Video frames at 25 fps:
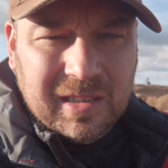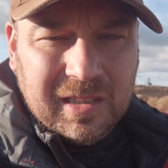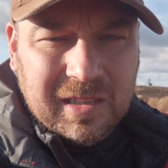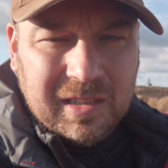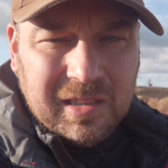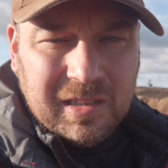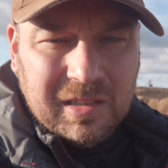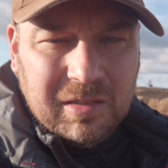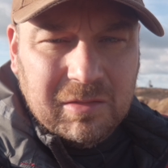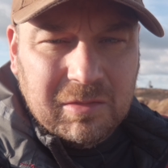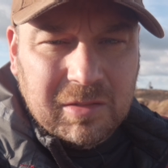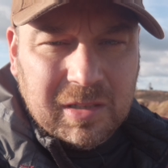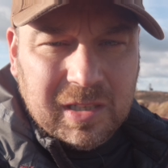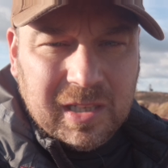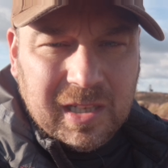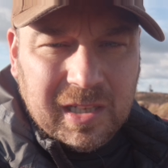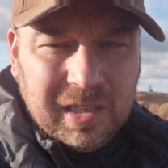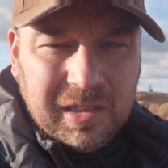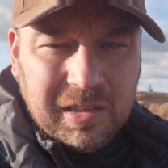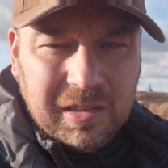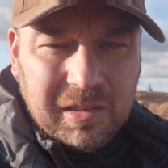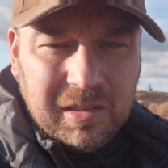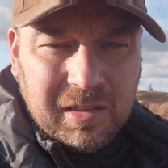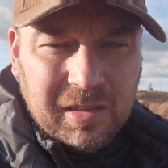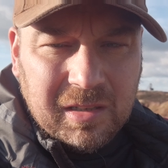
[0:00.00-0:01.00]
in the
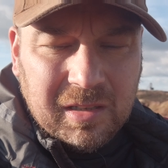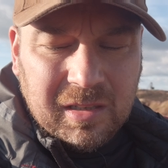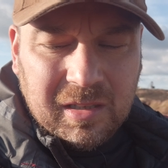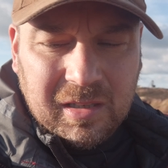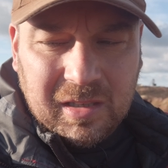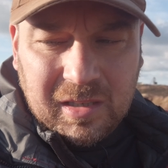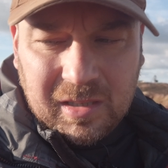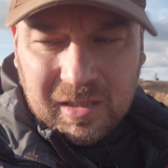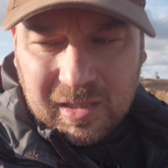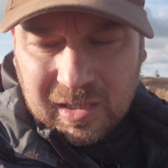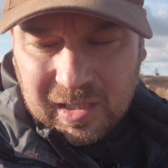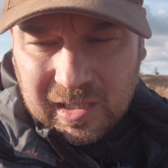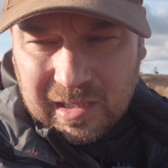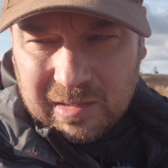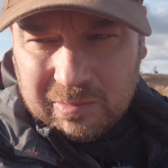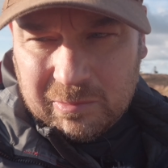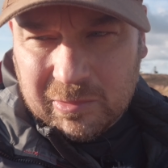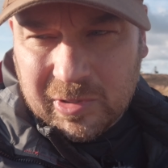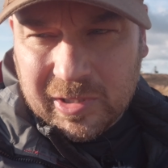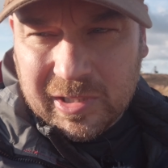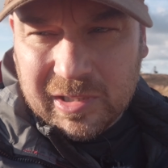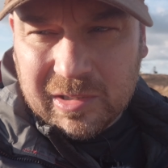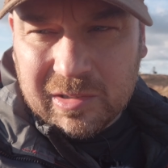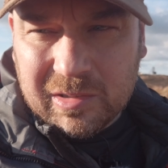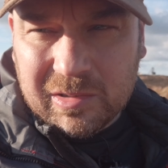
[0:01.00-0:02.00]
UK
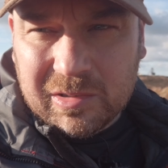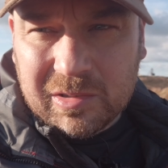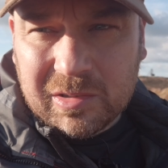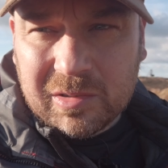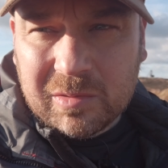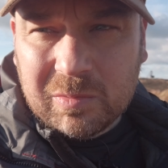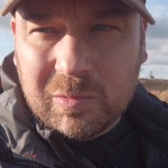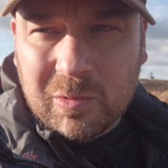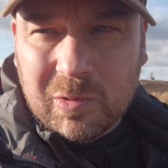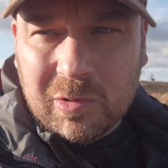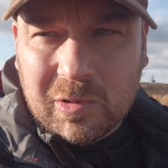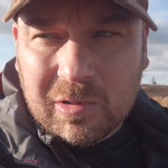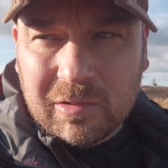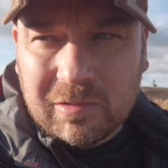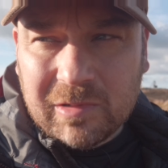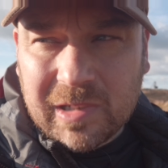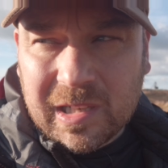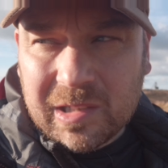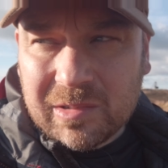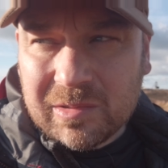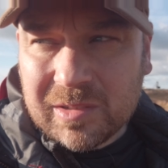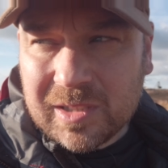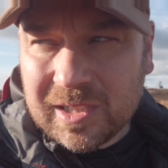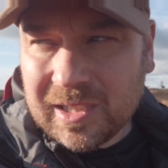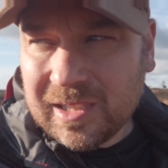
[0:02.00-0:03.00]
where you could just walk
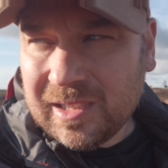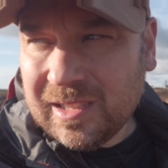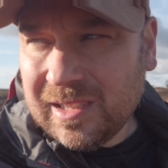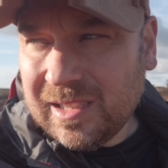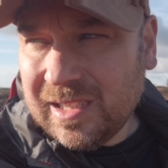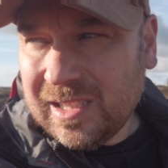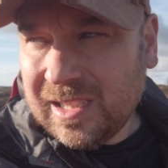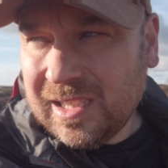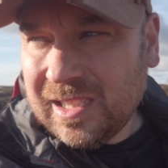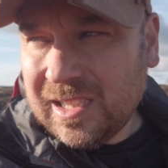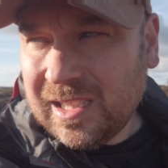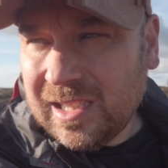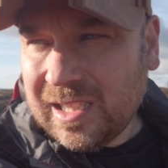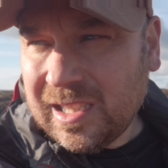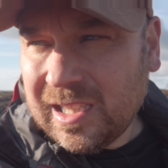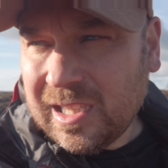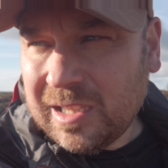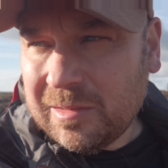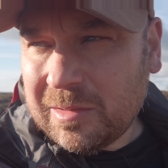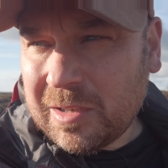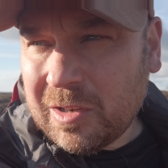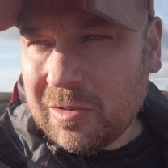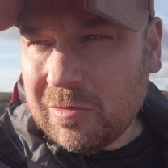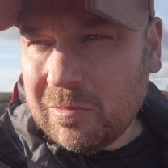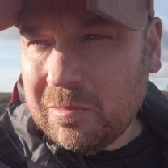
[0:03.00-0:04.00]
around
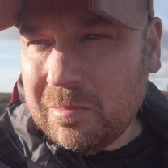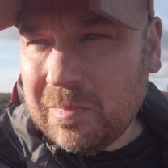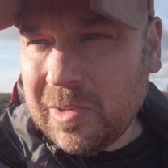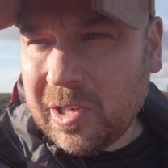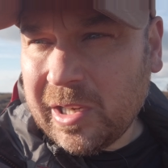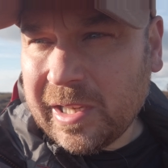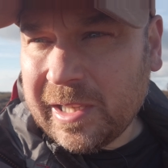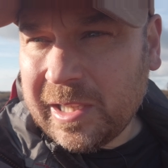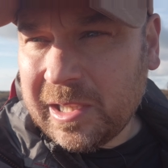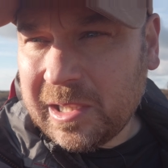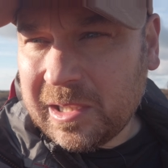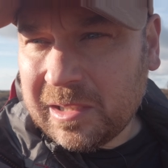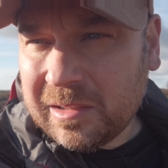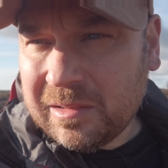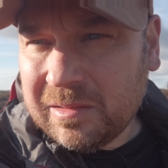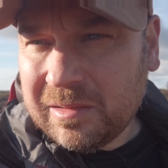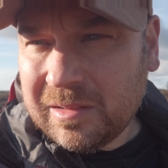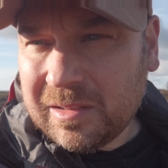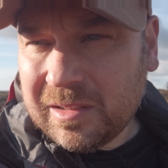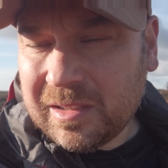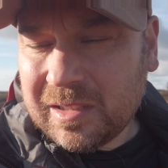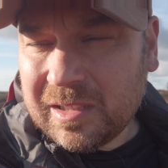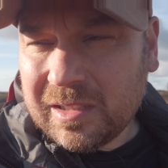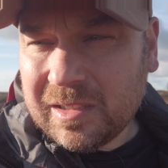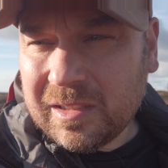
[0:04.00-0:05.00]
old mining
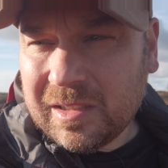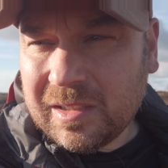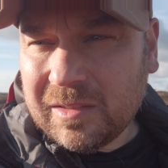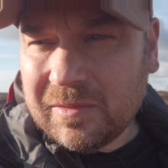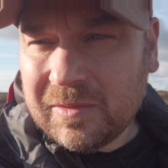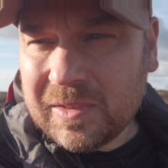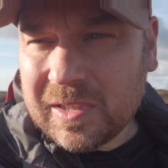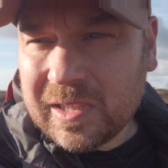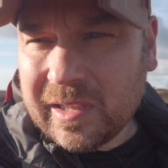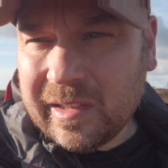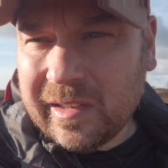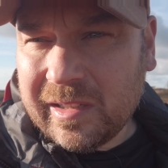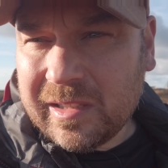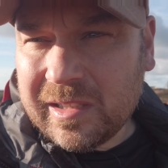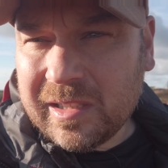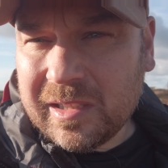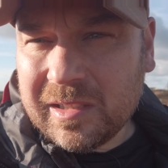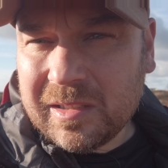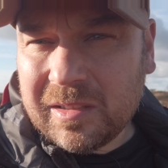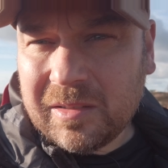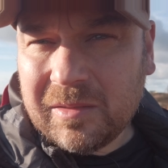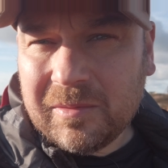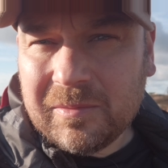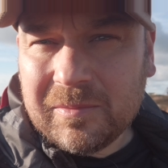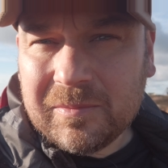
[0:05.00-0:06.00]

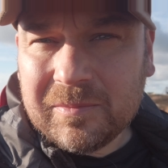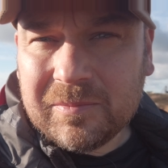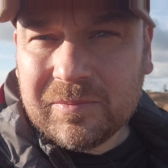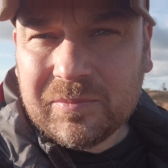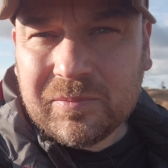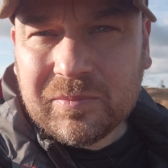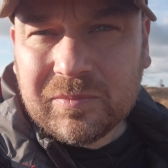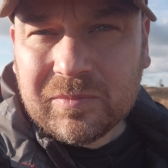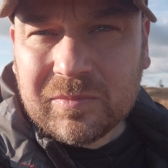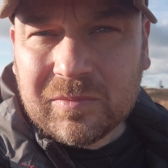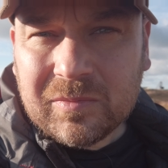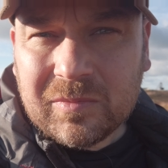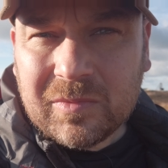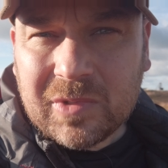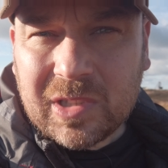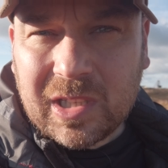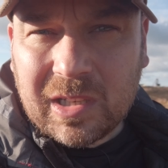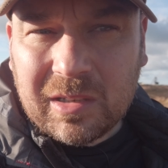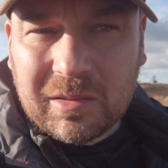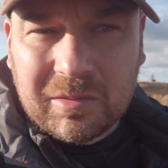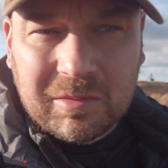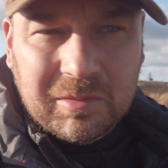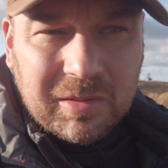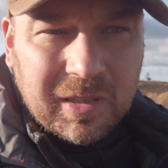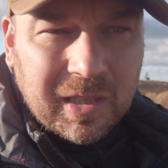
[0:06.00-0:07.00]
facilities.
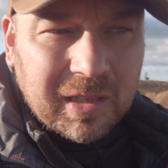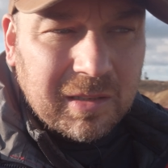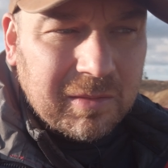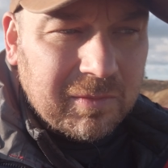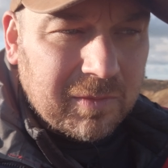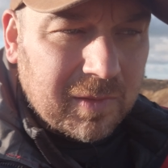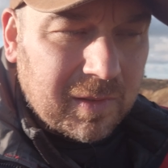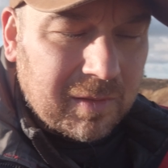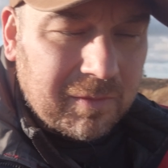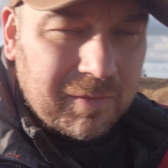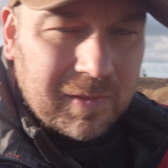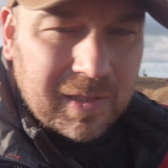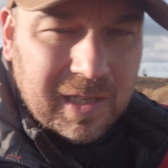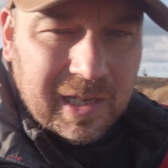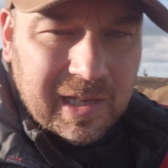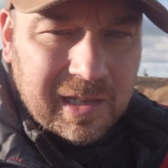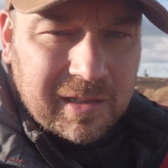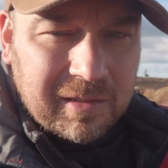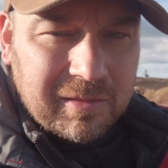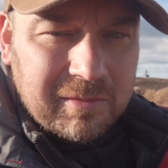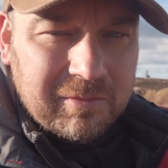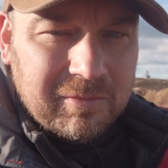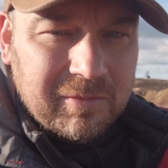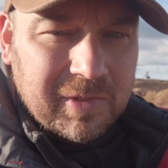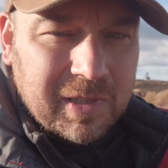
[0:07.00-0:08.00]
So yeah, for
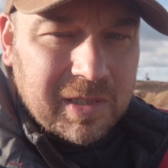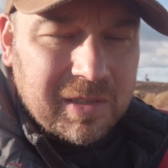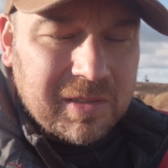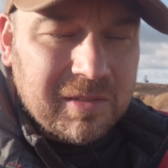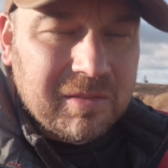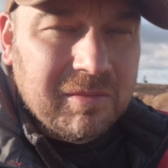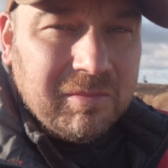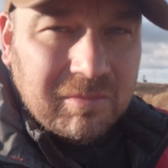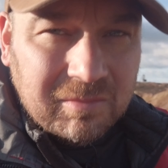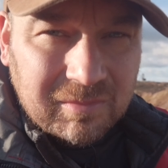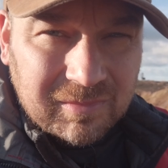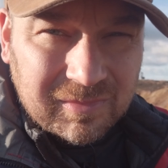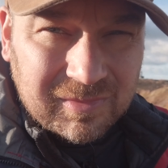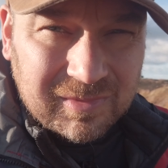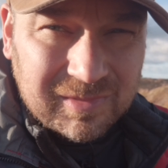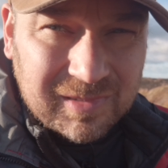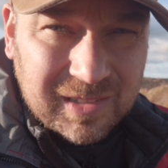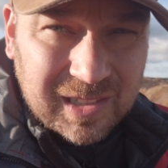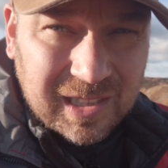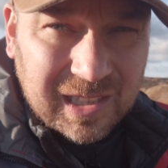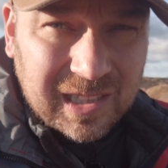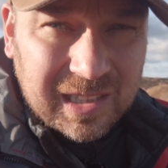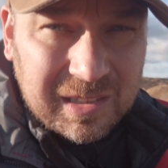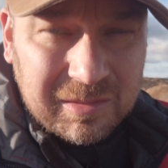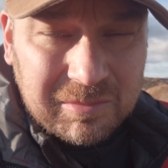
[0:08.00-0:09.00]
that reason,
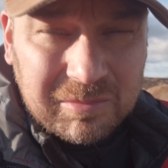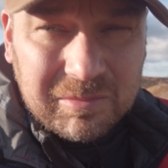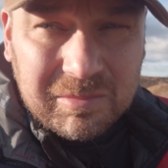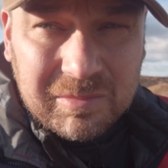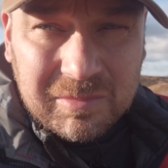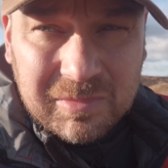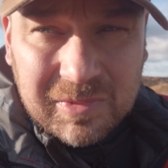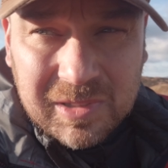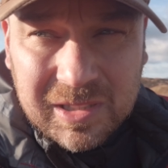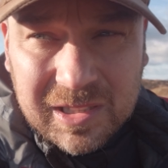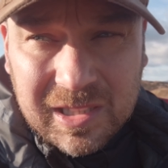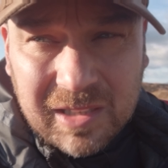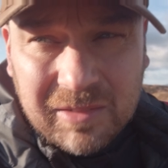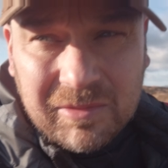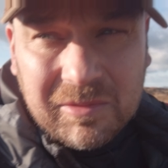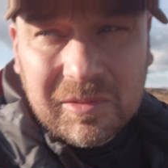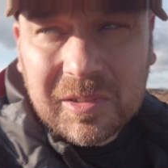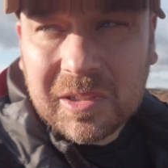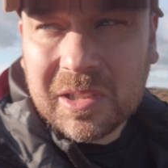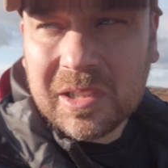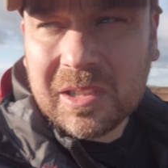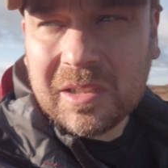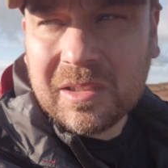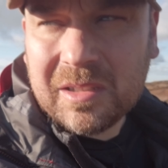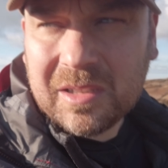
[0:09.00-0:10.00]
it's
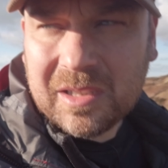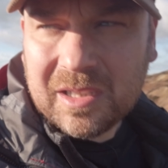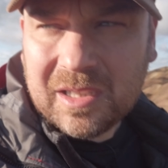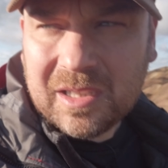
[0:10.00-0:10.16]
definitely